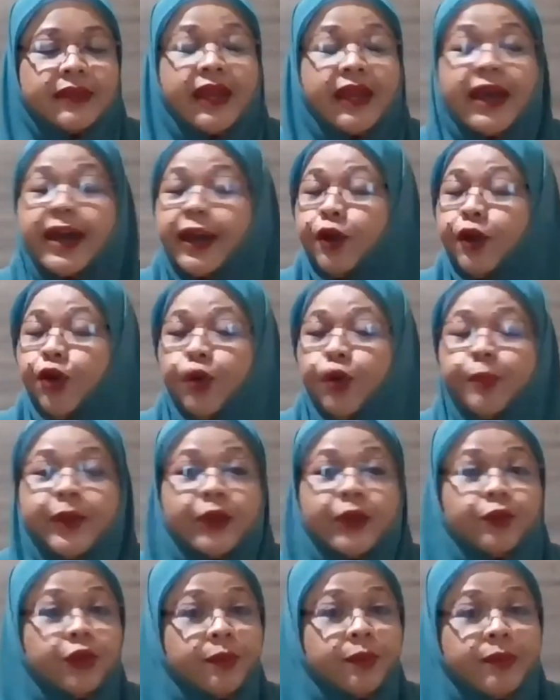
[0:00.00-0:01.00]
I hope
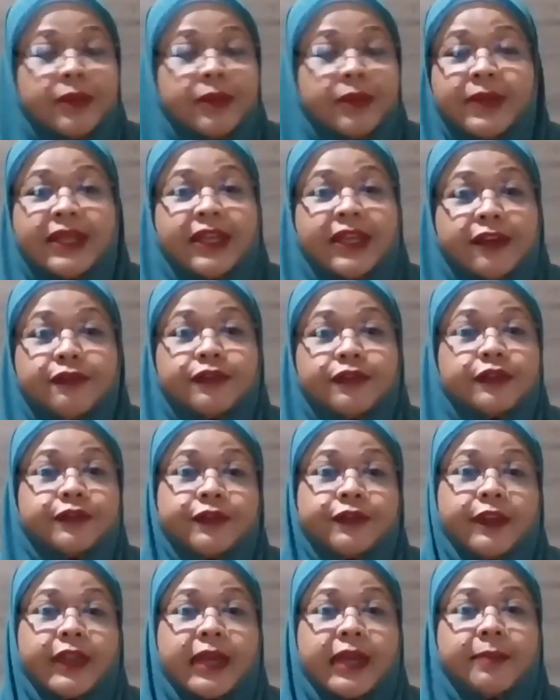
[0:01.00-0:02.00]
it will be meaningful
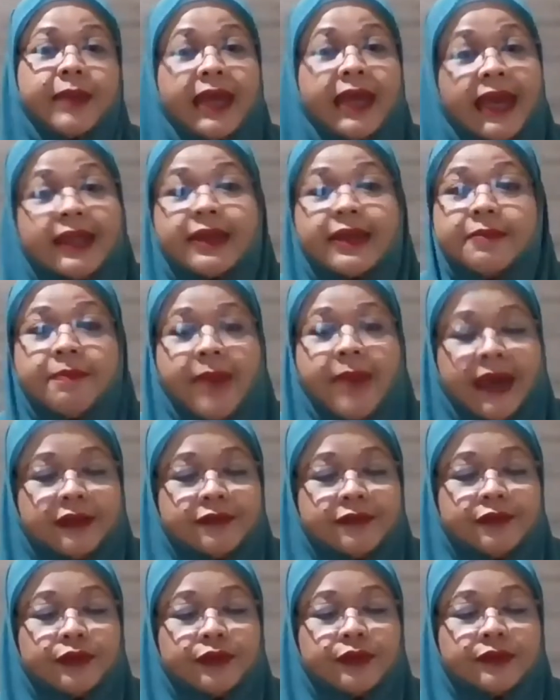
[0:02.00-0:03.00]
for them and impactful.